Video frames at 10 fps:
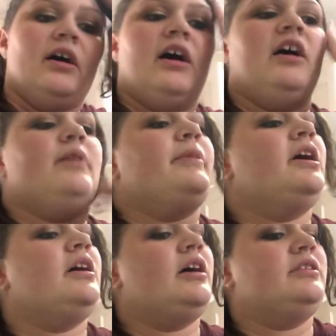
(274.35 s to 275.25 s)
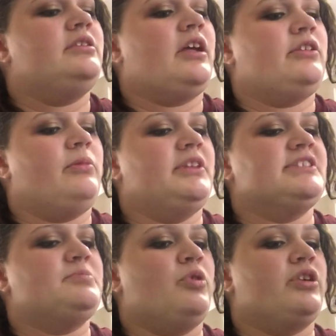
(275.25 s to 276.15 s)
Another one
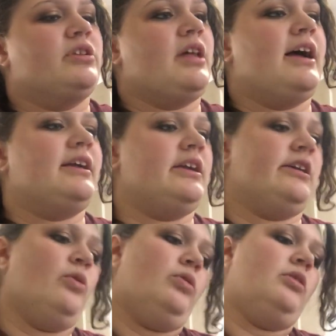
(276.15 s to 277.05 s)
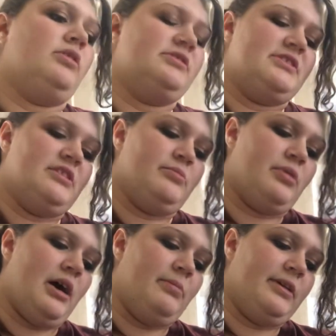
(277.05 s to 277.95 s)
that's borderline getting old, I'm
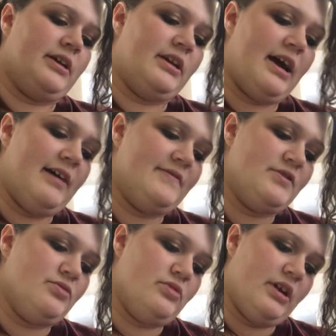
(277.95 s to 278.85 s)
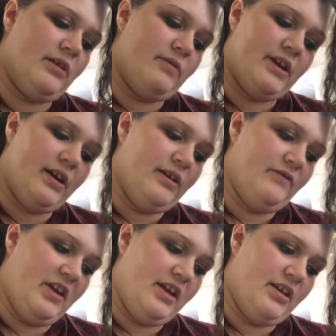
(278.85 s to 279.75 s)
probably gonna have to get rid
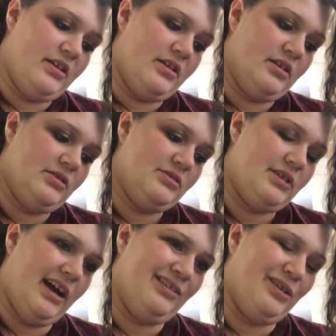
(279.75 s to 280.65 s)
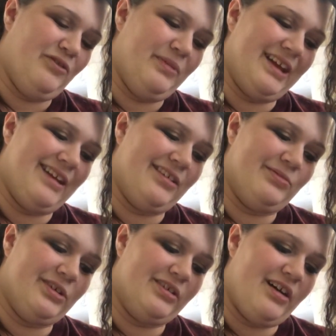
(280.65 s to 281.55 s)
of, and I don't know if I'm gonna get another
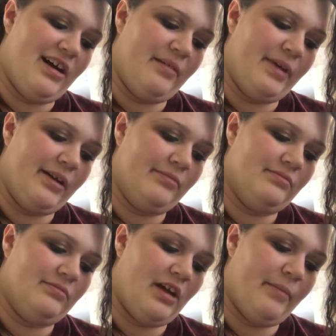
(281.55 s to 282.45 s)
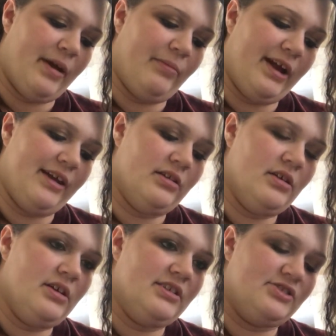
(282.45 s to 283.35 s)
one or not. I might wait
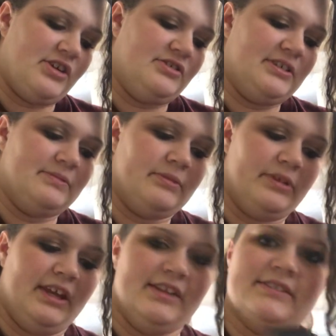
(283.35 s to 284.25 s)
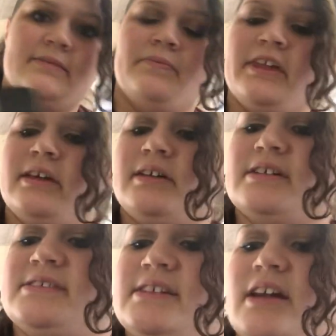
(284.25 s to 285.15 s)
till I use up some of these,
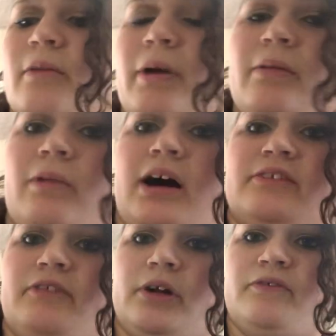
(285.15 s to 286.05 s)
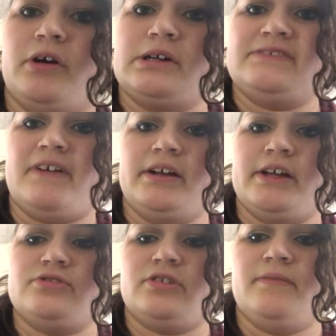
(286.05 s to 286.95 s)
is the Wet n Wild Photo Focus
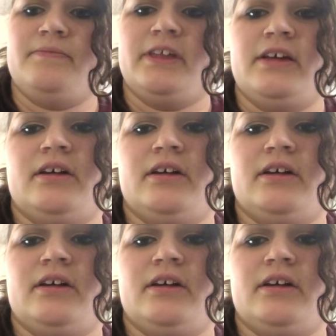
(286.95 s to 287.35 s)
Foundation.